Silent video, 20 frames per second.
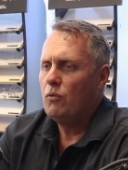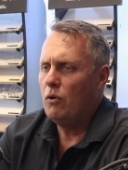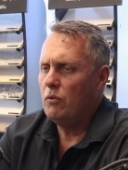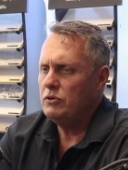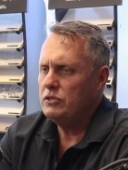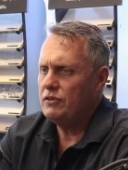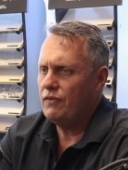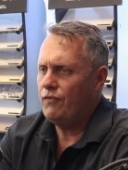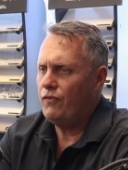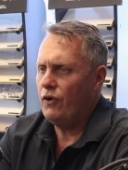what
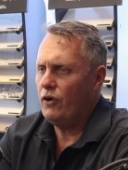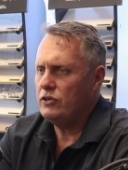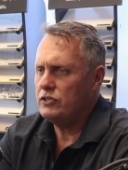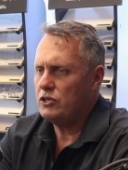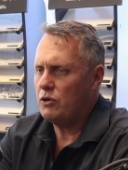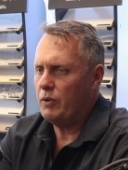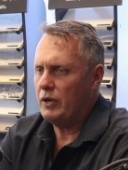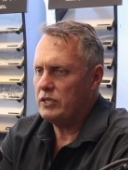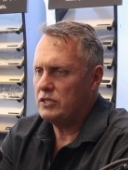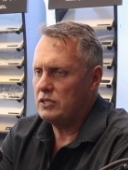was the
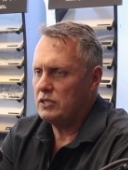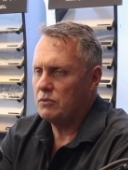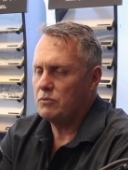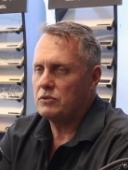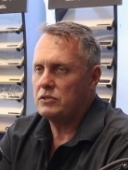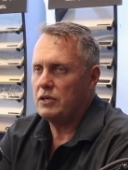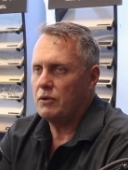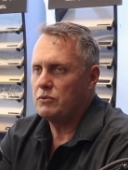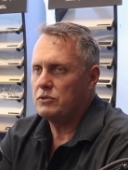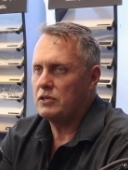first right. question that
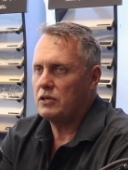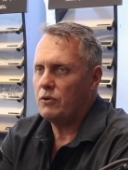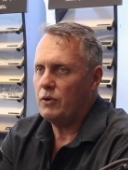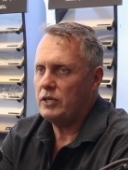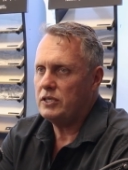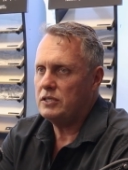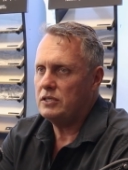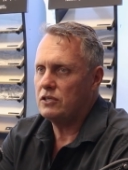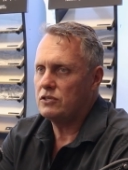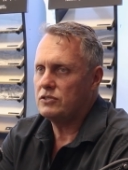was there? Was a
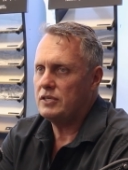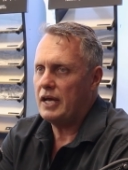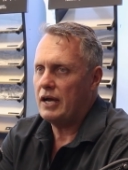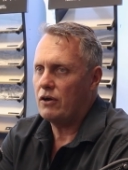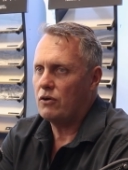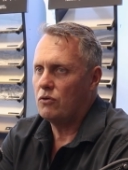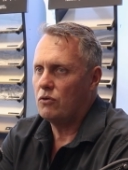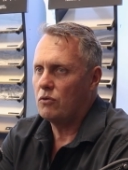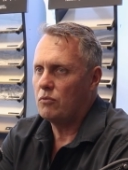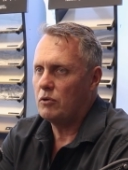question that's now
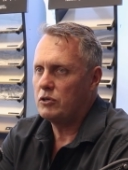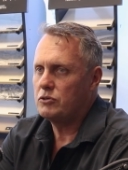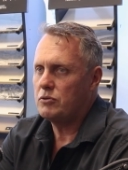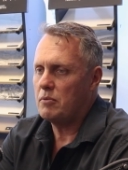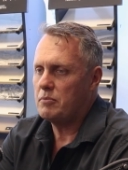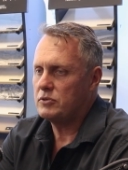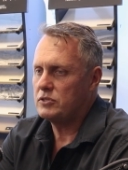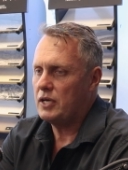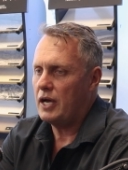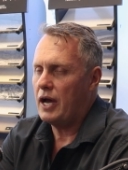gone. Which
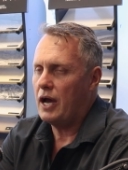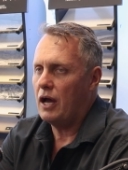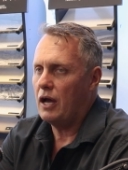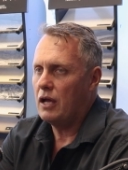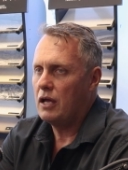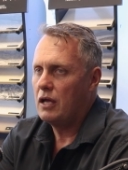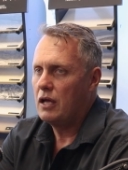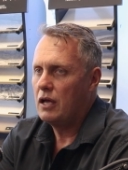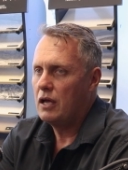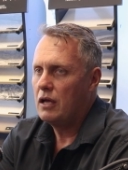one was that? It
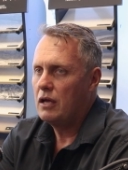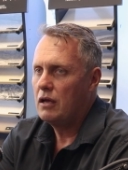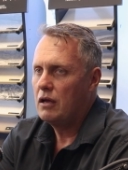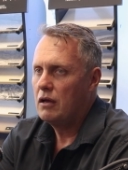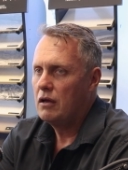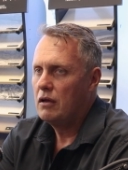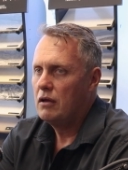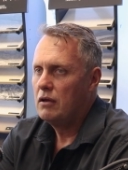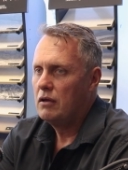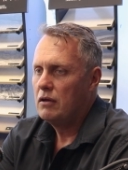was
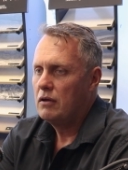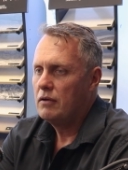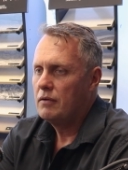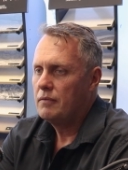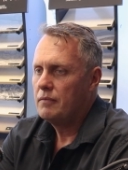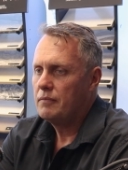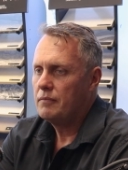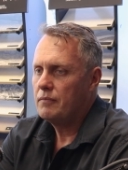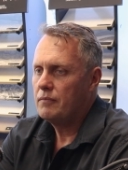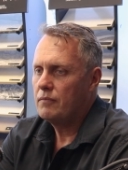Peter.
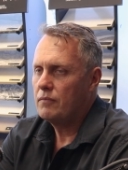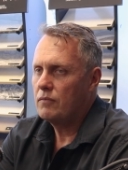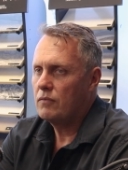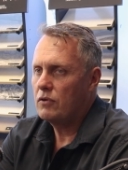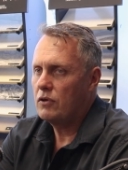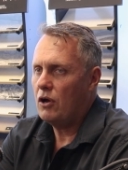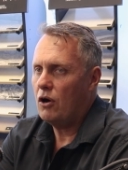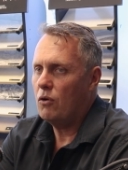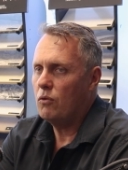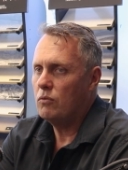
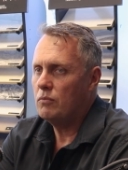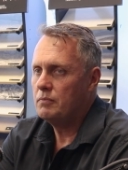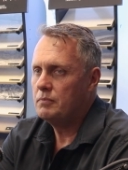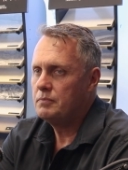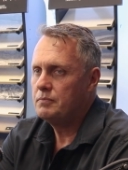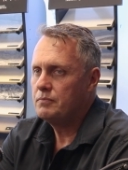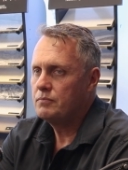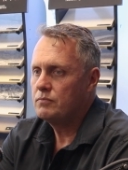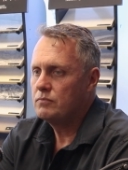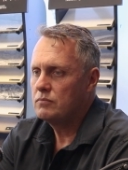Go.
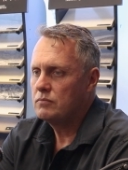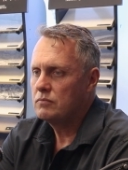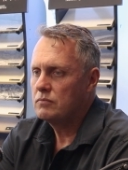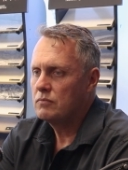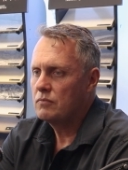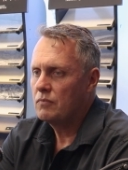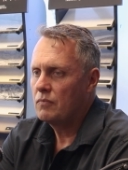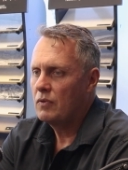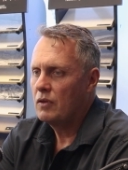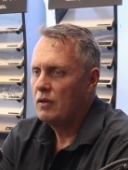
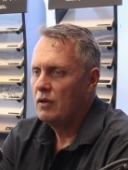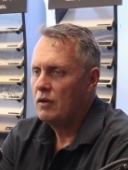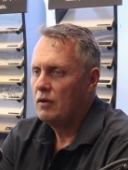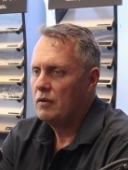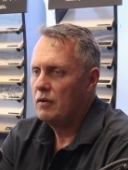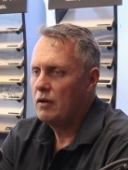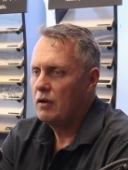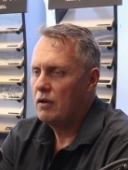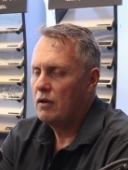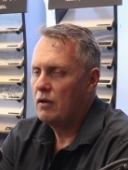Cool.
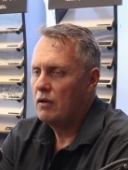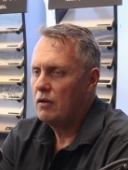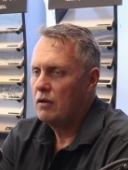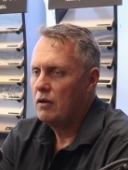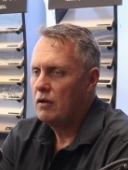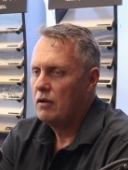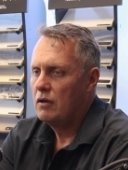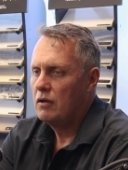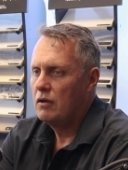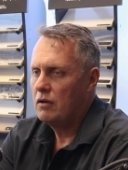Uh,
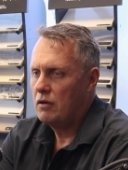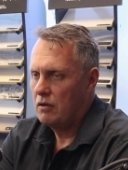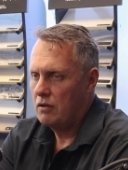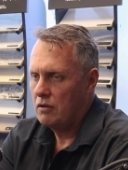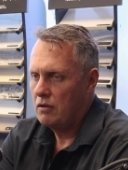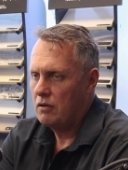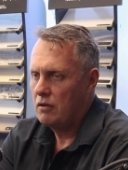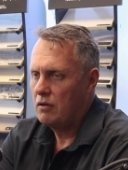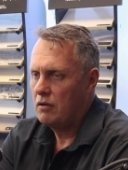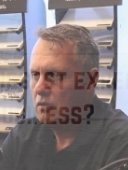Peter
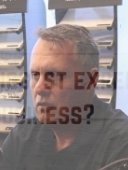from